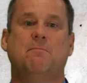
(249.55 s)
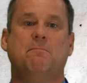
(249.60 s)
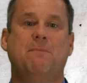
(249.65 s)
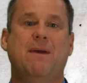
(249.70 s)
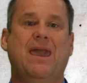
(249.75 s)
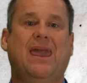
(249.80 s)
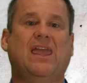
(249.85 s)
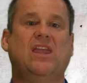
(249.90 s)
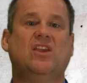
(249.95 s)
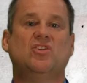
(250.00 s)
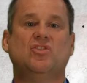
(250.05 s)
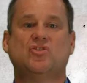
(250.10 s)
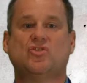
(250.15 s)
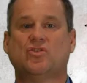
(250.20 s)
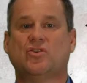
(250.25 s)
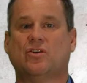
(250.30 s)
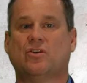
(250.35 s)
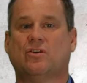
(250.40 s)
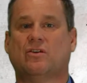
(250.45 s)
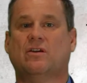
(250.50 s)
making
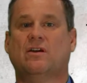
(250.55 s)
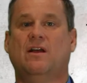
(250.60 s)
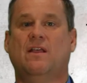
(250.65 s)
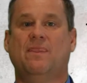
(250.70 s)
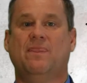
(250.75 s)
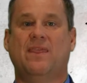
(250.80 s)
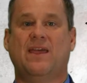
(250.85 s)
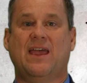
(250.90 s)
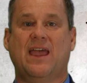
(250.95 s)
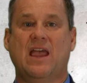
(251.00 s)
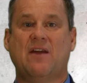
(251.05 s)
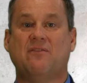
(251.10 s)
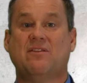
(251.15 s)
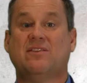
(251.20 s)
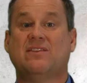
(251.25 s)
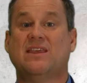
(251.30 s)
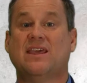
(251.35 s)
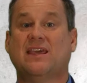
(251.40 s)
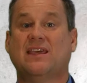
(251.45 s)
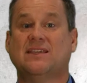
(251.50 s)
sure that
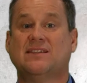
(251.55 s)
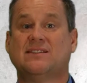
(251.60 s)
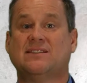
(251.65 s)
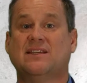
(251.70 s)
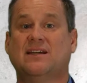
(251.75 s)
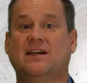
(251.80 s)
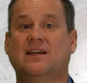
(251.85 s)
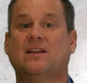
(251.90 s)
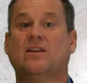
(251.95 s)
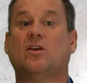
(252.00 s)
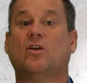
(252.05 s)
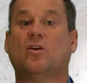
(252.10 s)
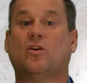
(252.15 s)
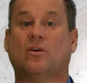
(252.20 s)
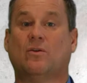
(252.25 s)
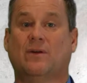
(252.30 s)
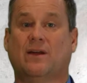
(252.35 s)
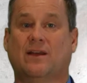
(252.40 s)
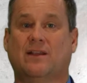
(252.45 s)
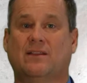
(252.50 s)
everything is done
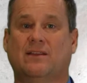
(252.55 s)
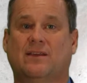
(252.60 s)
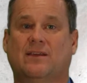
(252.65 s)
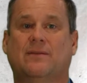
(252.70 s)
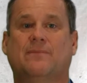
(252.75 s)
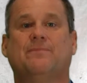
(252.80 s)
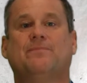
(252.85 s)
correctly.